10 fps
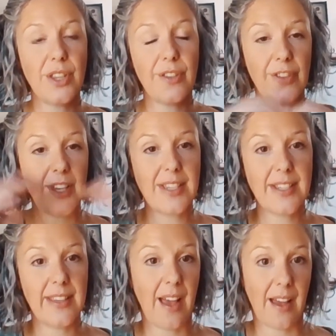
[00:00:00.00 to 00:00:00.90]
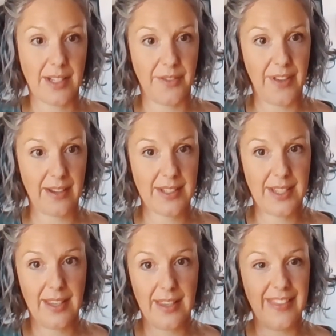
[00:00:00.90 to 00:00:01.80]
So the first are the
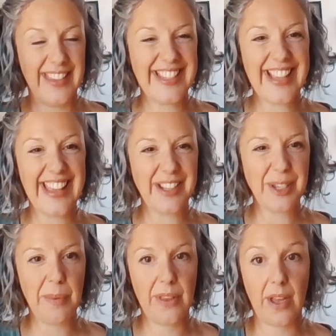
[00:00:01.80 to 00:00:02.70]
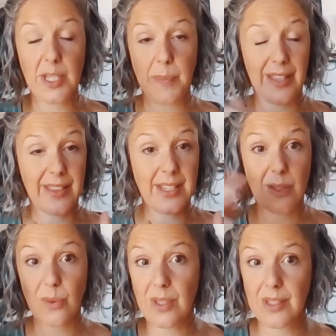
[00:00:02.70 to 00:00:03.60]
artifacts. This is like the top of the iceberg.
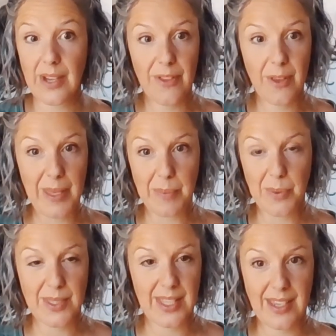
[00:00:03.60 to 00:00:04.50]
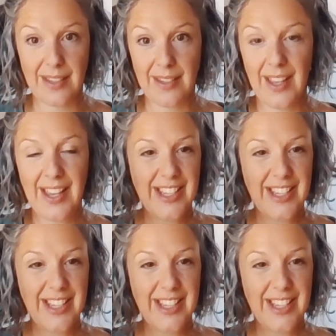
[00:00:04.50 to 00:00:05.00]
This is all the stuff that people see.